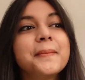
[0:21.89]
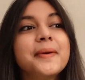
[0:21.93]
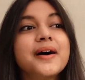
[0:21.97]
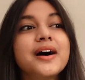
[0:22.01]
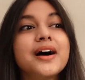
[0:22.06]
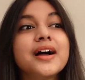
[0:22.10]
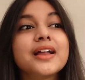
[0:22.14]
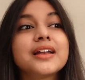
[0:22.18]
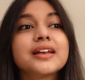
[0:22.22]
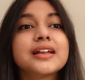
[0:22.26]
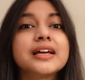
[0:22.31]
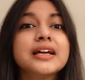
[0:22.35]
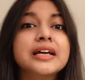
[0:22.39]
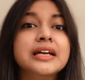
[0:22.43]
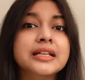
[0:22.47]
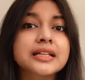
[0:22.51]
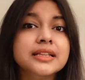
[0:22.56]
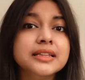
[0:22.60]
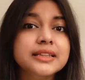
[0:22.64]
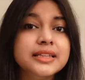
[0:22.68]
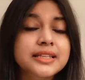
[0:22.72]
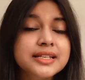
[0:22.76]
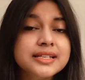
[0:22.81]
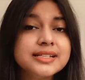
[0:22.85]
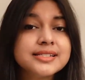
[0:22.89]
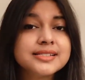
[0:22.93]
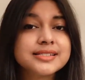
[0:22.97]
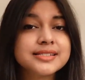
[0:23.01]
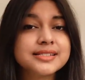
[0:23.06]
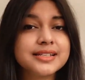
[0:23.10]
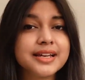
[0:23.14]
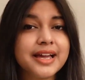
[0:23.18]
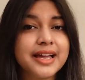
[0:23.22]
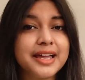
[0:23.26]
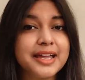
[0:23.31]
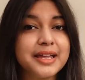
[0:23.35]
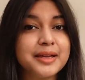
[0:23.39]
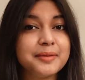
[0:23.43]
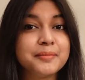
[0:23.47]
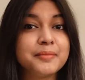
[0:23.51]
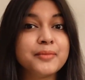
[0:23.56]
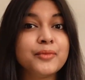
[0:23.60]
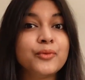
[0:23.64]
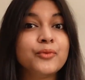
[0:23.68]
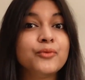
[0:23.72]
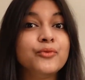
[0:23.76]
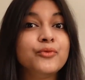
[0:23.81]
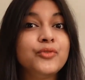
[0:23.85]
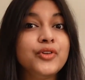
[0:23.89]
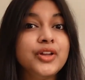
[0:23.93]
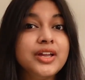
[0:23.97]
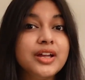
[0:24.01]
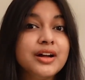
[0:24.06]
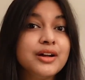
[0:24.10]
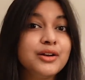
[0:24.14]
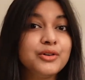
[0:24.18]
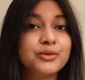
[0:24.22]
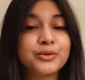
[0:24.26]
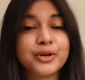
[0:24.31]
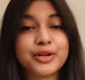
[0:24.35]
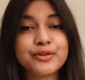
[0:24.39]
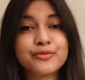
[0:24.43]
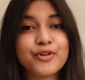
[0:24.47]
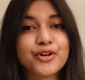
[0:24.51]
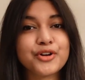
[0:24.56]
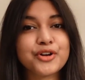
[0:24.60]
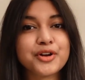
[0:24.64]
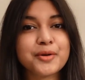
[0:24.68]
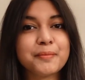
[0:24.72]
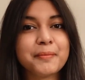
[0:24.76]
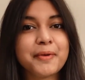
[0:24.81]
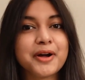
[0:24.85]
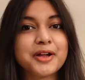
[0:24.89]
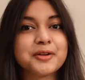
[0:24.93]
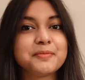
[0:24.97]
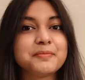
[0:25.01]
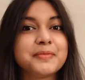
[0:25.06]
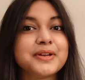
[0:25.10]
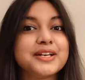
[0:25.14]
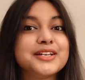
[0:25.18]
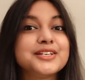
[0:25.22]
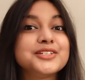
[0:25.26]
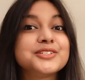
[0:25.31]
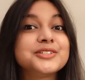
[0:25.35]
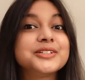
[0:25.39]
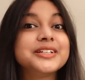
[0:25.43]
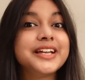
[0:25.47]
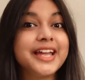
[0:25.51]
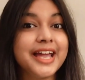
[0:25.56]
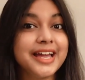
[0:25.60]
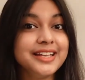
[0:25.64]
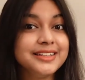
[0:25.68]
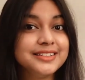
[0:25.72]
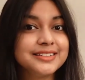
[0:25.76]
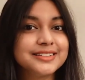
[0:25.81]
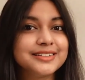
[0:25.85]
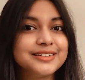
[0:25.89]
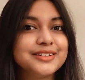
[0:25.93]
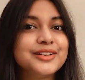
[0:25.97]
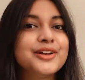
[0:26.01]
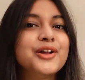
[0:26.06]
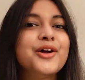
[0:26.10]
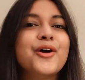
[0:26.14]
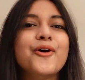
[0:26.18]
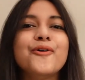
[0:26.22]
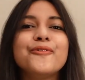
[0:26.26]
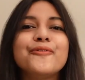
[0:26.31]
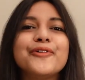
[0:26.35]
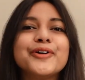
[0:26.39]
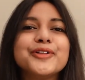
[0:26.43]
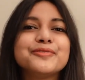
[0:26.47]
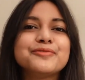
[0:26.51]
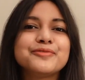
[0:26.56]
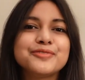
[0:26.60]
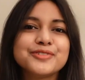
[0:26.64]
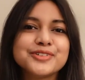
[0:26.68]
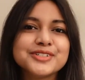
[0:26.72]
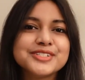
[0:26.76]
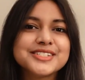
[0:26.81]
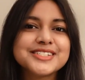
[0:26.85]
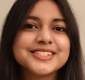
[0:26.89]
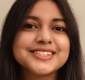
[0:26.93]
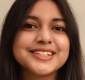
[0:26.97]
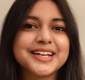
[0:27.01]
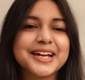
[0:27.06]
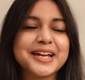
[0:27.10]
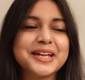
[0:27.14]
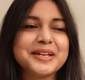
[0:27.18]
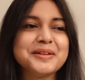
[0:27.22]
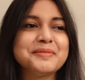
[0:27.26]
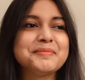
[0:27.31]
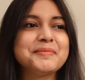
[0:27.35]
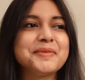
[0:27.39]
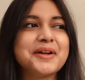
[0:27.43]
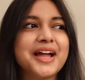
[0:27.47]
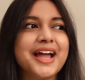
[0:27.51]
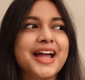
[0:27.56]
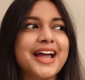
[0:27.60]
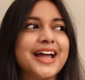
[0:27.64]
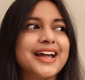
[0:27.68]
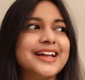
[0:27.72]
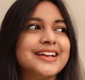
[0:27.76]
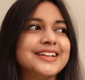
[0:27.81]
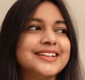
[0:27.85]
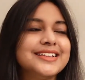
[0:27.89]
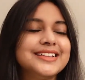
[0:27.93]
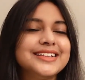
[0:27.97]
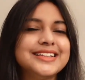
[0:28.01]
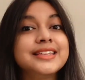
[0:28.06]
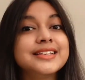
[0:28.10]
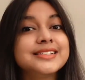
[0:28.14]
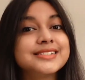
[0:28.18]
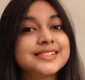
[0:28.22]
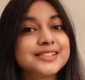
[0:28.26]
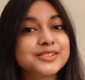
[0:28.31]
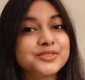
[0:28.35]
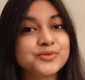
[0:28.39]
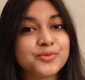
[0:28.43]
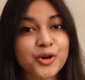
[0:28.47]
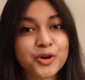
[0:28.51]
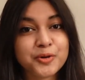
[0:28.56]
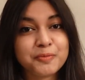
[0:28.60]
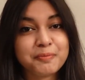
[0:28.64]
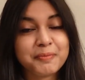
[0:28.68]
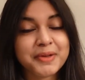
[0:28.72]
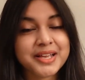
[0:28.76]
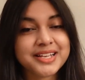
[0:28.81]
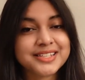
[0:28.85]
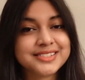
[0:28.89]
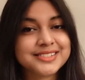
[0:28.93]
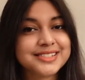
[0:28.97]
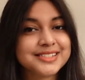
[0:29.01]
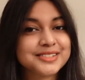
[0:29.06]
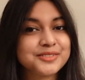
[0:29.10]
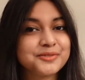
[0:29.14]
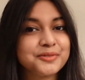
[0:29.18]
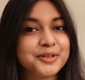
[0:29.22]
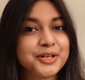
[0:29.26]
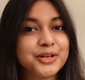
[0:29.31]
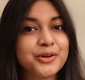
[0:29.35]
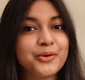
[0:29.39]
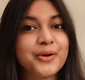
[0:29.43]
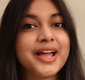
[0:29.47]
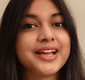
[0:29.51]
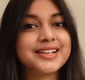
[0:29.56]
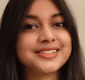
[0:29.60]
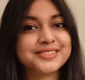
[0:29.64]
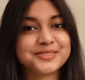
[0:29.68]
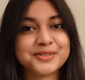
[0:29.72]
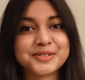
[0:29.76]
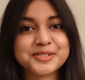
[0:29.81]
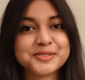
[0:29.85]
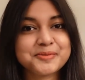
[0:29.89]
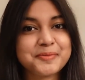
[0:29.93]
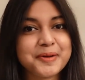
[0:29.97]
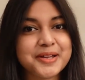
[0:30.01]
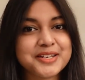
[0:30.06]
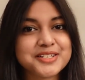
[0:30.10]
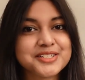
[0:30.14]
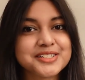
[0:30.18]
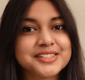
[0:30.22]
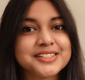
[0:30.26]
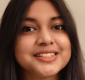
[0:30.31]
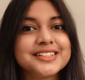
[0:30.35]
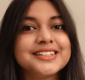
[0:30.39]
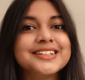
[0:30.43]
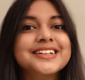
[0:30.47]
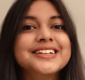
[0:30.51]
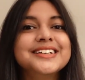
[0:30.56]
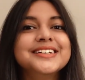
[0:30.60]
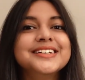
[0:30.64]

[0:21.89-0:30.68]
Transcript: But this time we are looking for an apartment together for the first time, and this is what makes this video extra special.